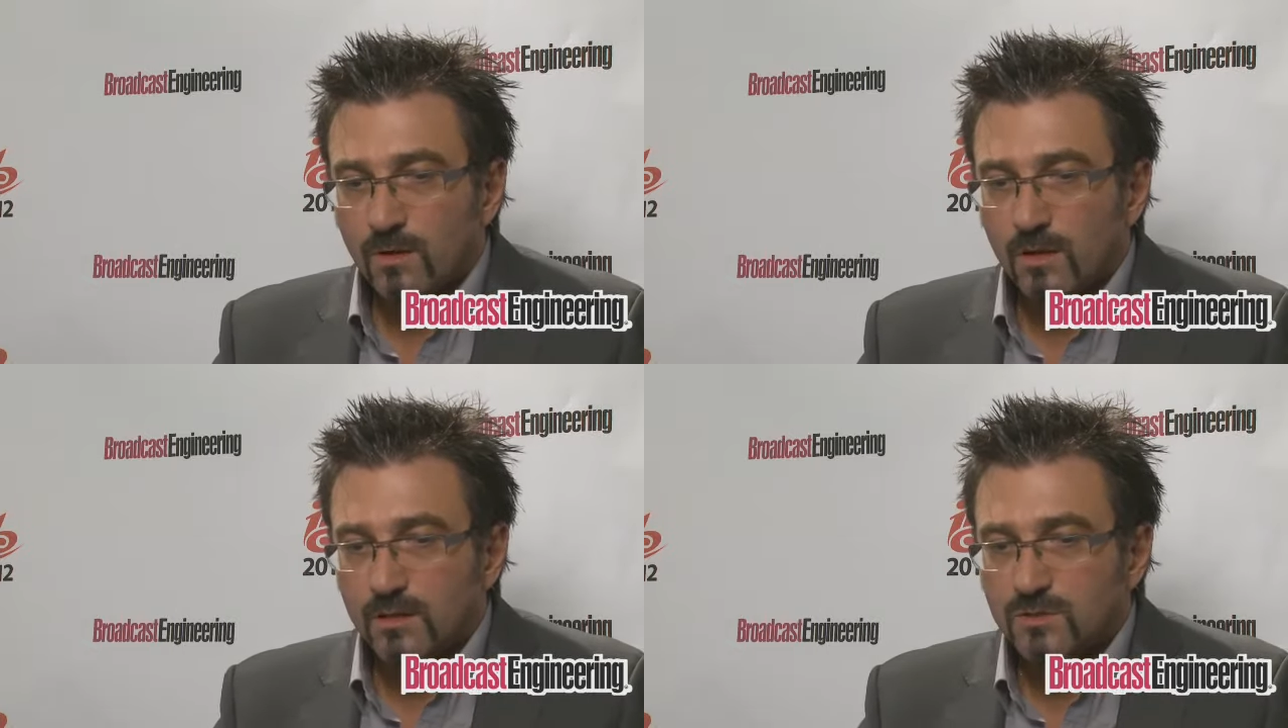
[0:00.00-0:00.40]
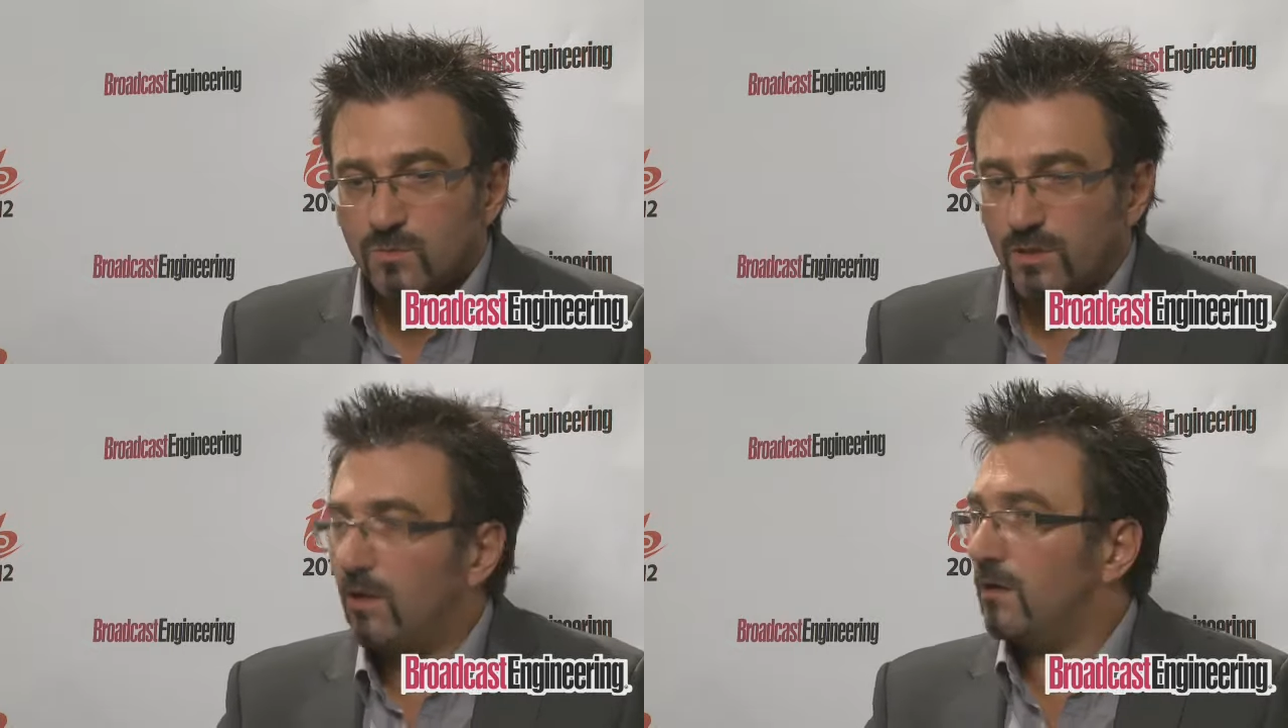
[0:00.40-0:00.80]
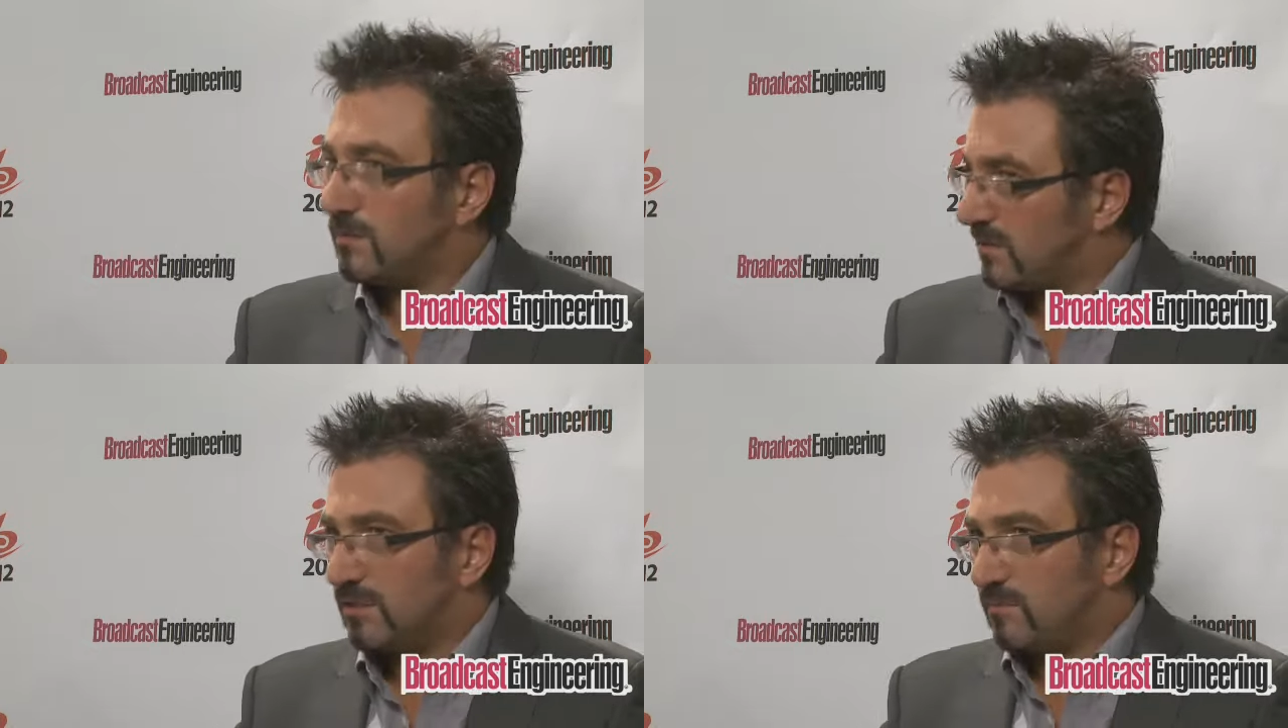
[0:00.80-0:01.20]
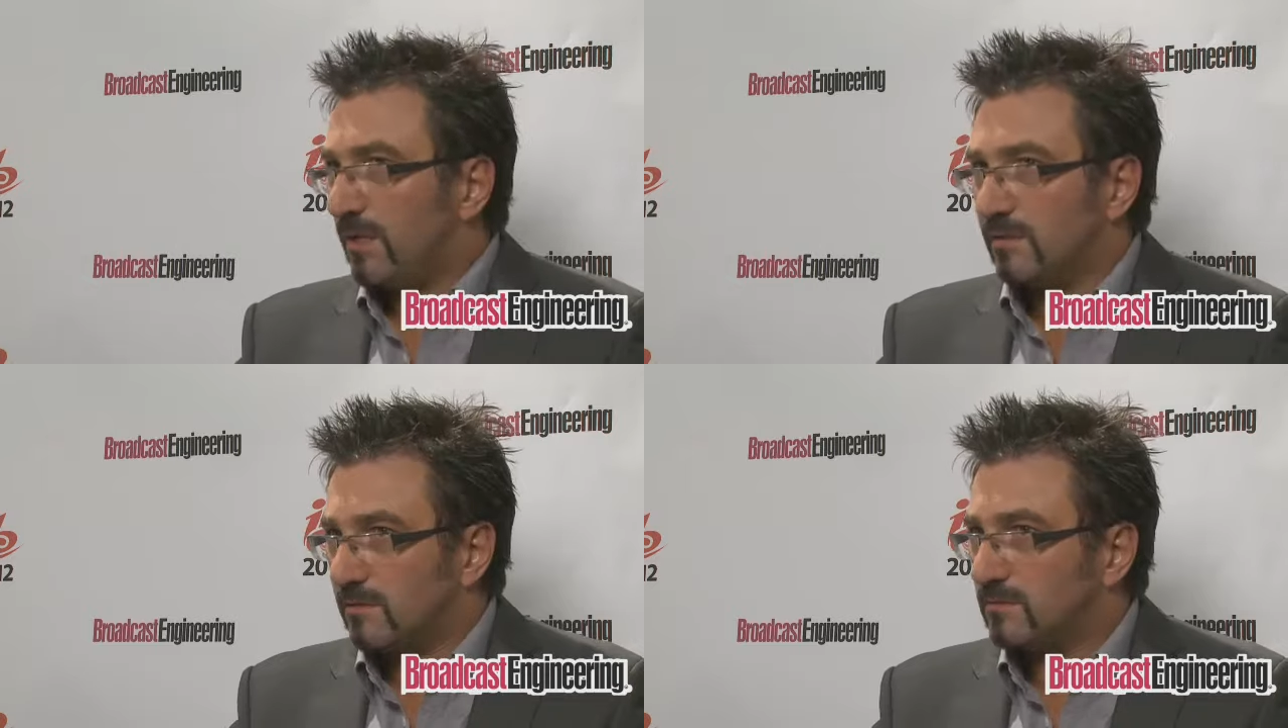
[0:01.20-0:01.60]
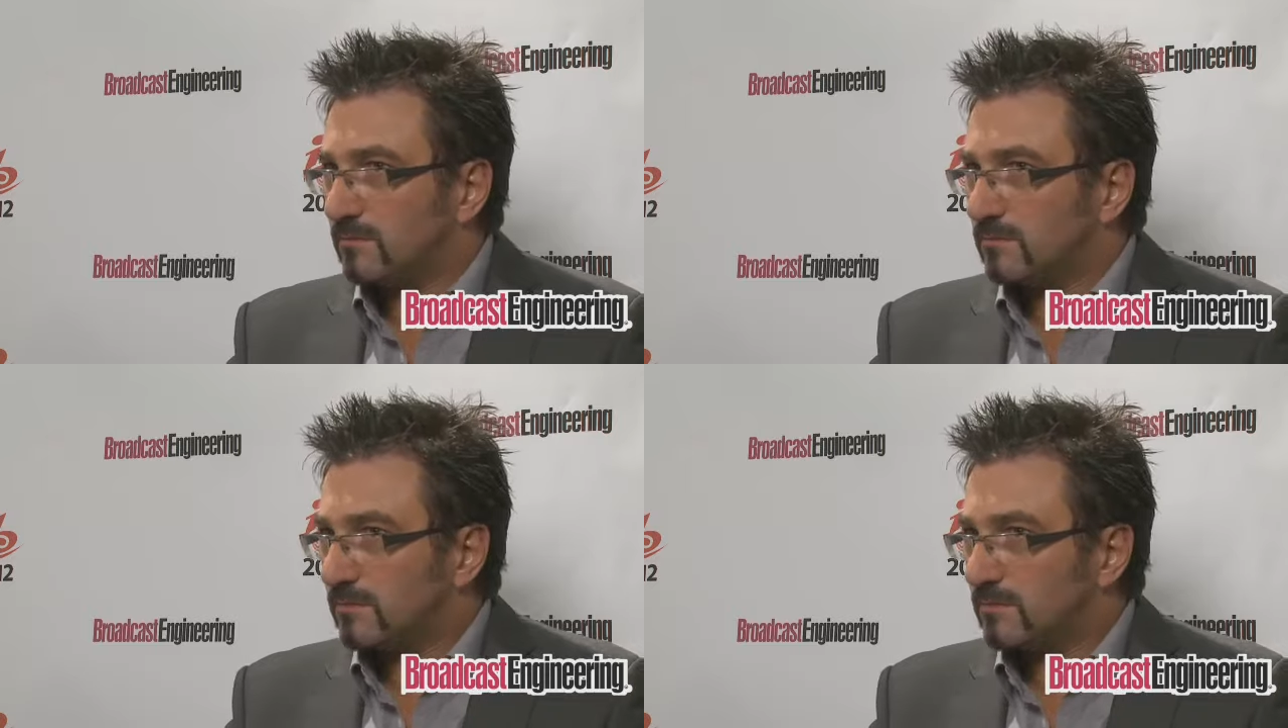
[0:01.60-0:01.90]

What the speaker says: As we are an independent